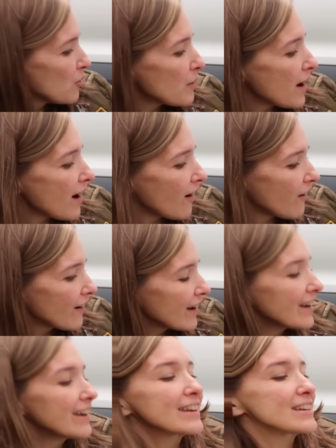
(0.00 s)
well,
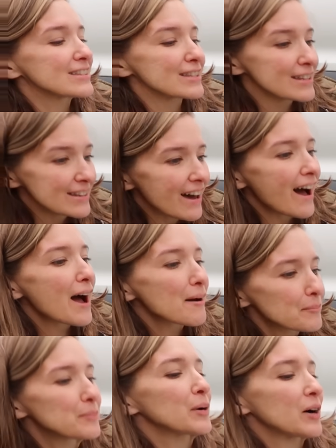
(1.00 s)
it is
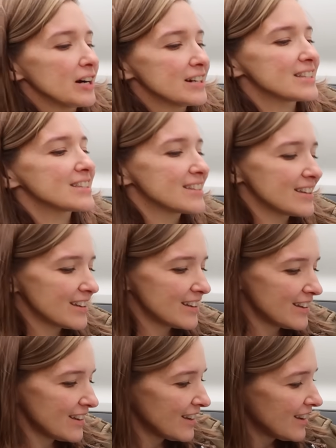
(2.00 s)
not books.
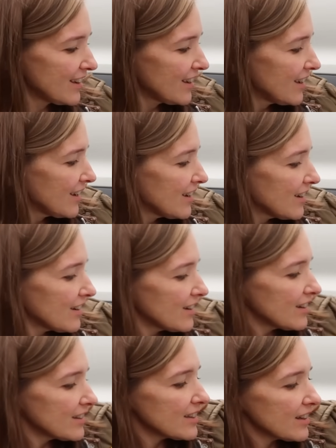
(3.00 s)

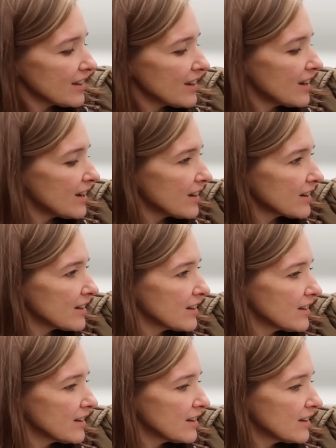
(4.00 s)
heck?
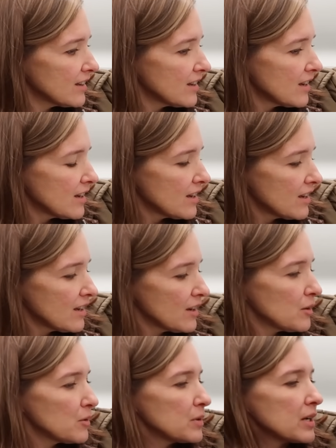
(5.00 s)

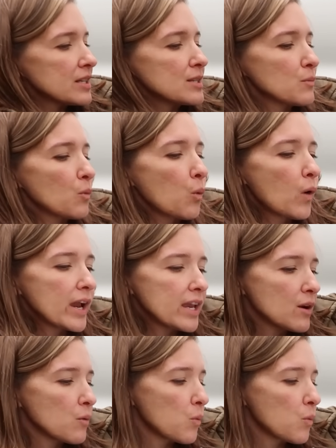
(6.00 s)
We got some white,